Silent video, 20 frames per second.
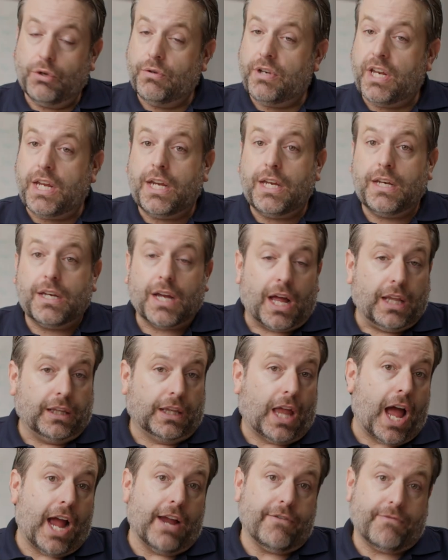need a
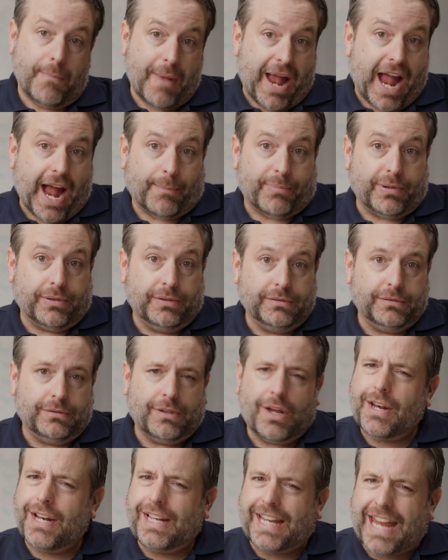live map,
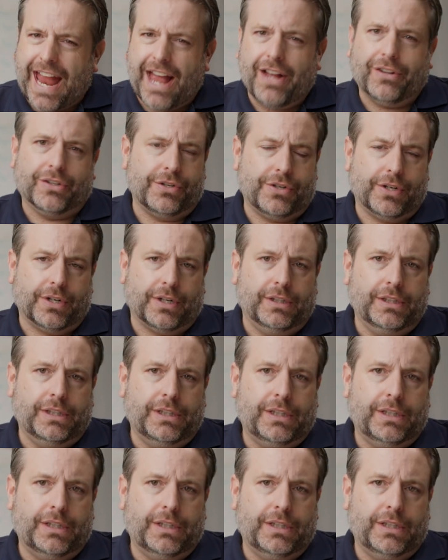not a calendar,